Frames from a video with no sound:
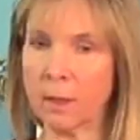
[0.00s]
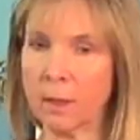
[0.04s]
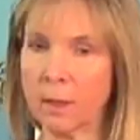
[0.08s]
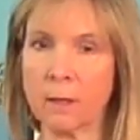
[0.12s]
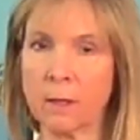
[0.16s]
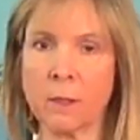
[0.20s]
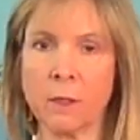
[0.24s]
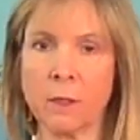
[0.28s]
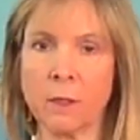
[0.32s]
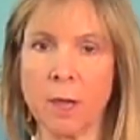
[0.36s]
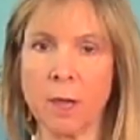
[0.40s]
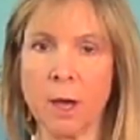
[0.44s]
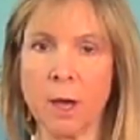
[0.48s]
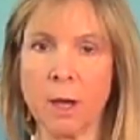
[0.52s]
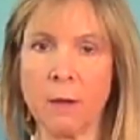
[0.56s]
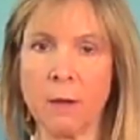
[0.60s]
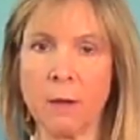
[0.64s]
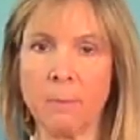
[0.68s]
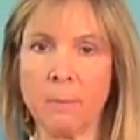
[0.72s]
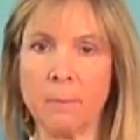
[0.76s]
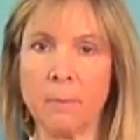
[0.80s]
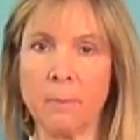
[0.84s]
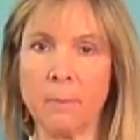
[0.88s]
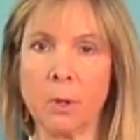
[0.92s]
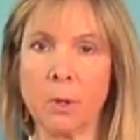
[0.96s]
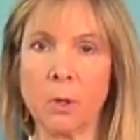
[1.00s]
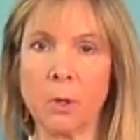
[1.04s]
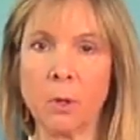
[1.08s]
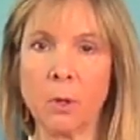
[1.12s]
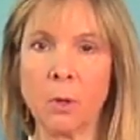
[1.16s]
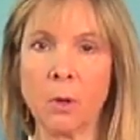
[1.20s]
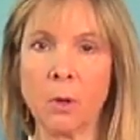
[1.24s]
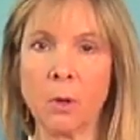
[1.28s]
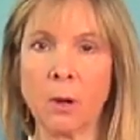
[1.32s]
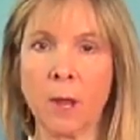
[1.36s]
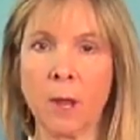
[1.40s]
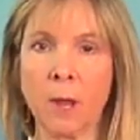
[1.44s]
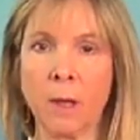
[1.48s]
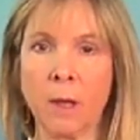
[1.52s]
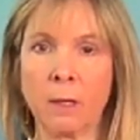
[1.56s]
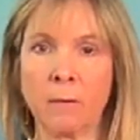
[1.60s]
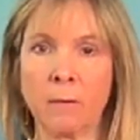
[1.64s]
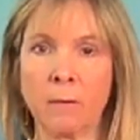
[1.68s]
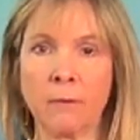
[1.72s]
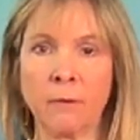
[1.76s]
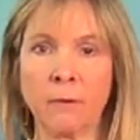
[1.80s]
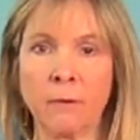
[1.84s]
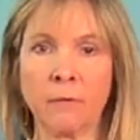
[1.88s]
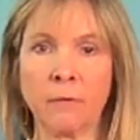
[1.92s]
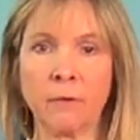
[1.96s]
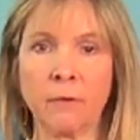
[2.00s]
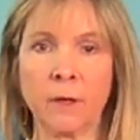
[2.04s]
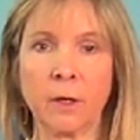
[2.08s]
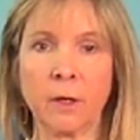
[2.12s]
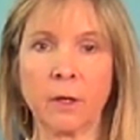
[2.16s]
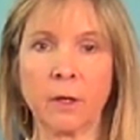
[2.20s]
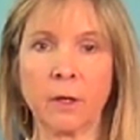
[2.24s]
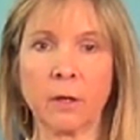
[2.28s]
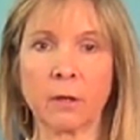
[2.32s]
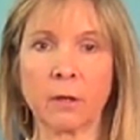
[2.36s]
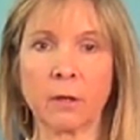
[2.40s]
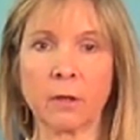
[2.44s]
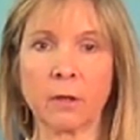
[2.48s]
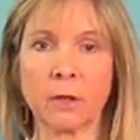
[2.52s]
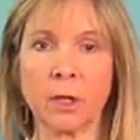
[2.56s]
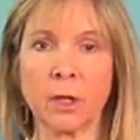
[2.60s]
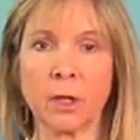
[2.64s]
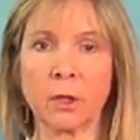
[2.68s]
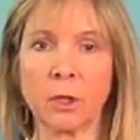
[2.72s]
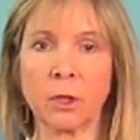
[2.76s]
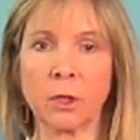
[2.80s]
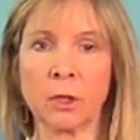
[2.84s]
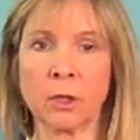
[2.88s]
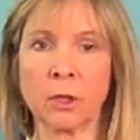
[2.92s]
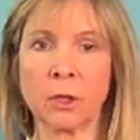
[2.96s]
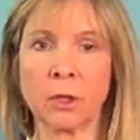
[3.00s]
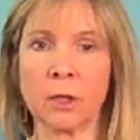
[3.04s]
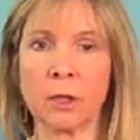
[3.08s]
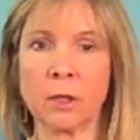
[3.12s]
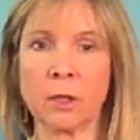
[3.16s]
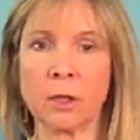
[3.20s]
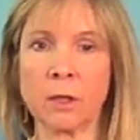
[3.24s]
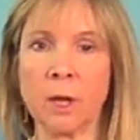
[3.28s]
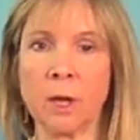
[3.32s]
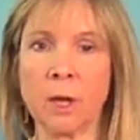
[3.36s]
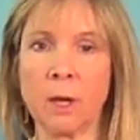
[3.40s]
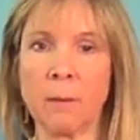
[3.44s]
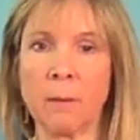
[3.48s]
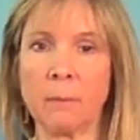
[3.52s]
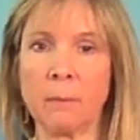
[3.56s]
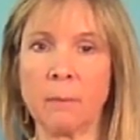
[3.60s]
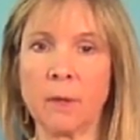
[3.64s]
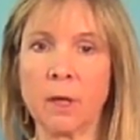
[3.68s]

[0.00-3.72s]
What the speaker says: thumb or any of the fingers touching to the thumb.